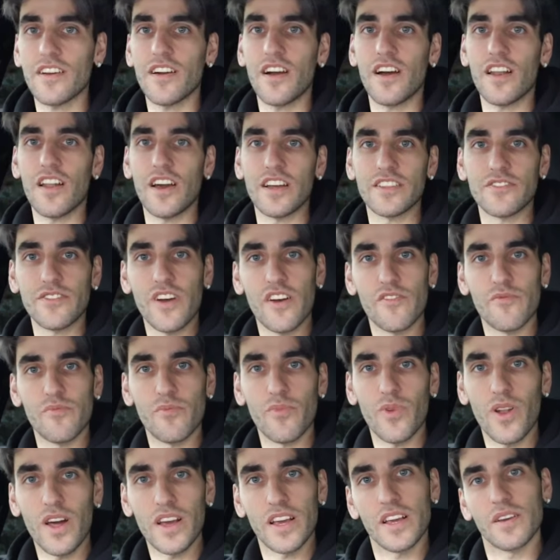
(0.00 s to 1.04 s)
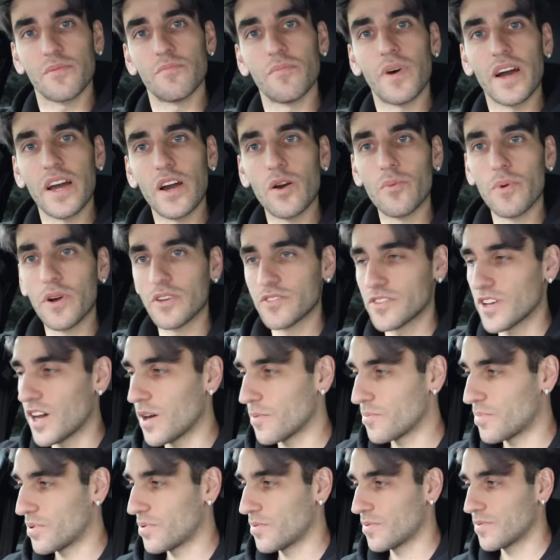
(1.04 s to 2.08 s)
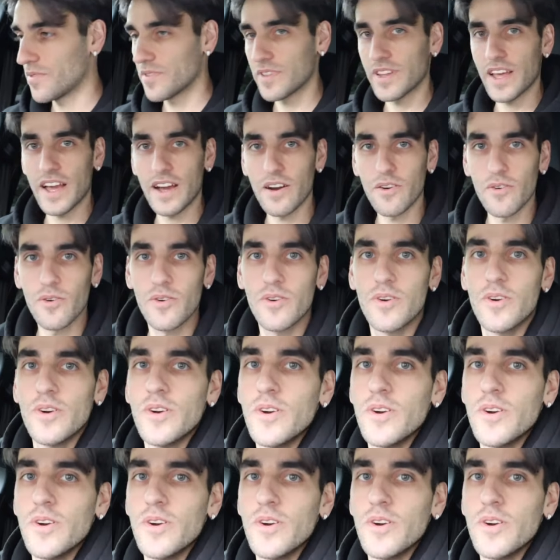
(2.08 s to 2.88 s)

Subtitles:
I like to have like my elbows up. Now,